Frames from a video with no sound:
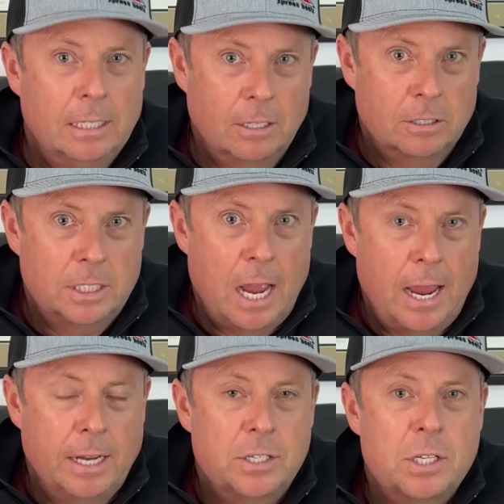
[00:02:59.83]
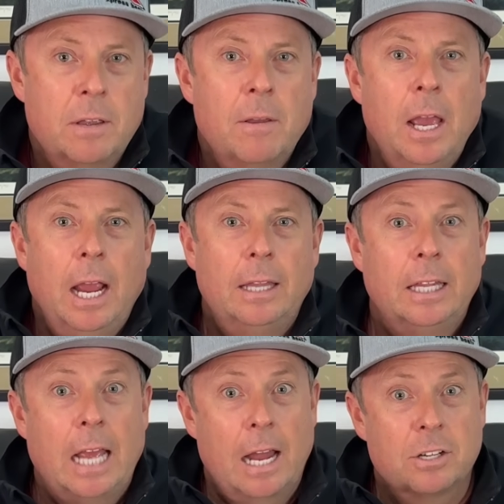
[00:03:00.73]
little tanks, and then
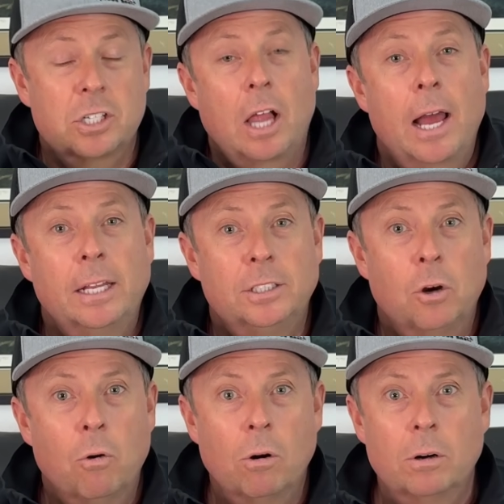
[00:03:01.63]
they had a sliding door